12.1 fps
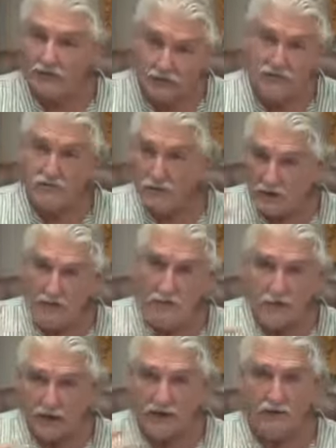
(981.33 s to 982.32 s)
I split
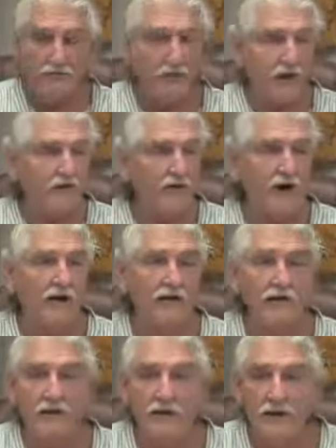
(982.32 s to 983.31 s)
the money with my
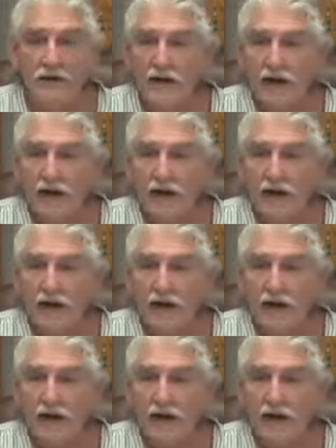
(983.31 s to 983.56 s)
father and